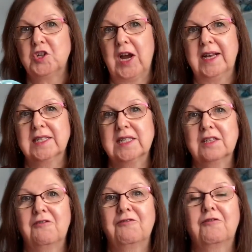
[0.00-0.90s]
dress
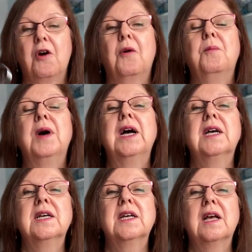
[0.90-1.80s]
from
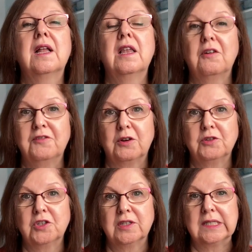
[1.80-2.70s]
Love
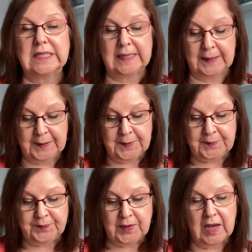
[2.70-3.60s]
Notions.
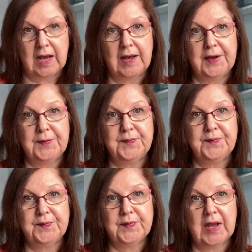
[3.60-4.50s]

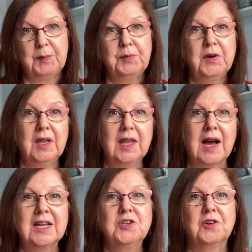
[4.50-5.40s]
I've put a
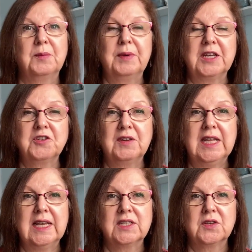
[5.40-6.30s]
line drawing picture in
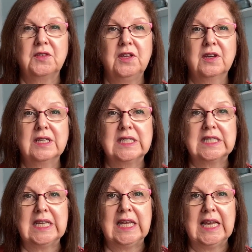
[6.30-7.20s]
here so that you can
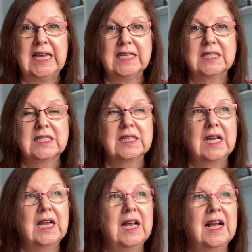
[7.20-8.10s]
see.
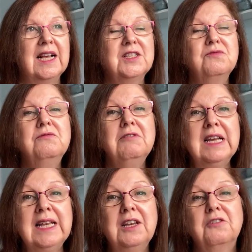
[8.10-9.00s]
It's
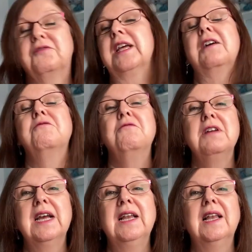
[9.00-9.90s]
really lovely. I
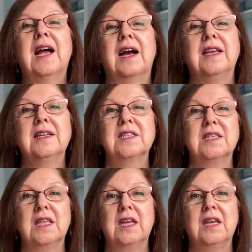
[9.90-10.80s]
really liked
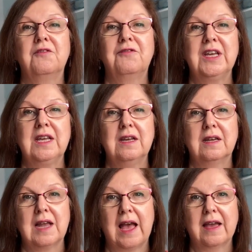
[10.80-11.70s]
the
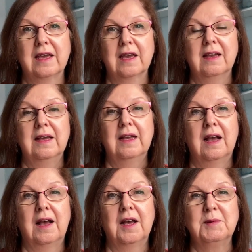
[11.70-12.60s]
V-neck.
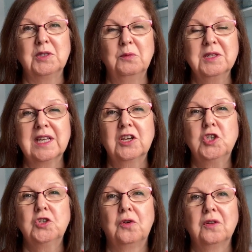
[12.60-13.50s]
It's almost like a
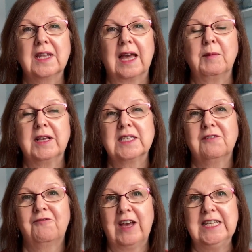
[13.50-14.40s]
shawl neck because the
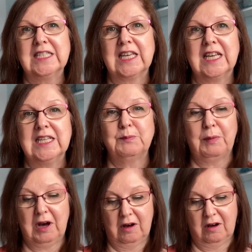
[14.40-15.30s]
facing is
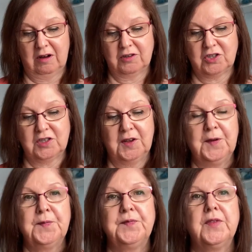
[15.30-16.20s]
part,
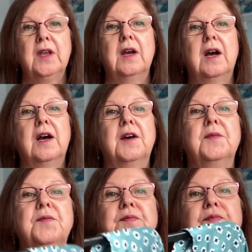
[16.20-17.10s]

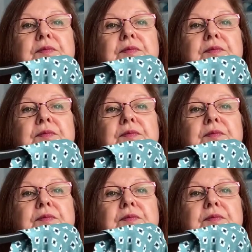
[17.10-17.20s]
the